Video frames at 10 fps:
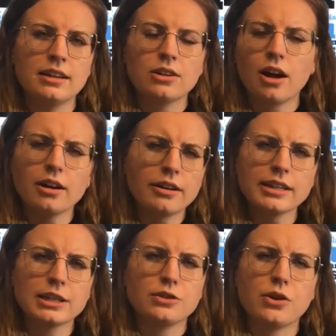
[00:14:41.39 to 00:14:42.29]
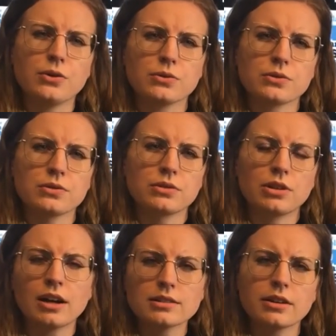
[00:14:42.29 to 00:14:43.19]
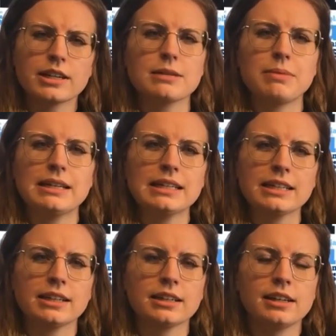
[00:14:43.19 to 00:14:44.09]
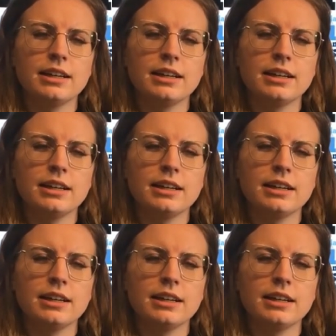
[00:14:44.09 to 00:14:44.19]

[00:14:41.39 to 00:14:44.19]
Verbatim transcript: God already knows. God's already been here.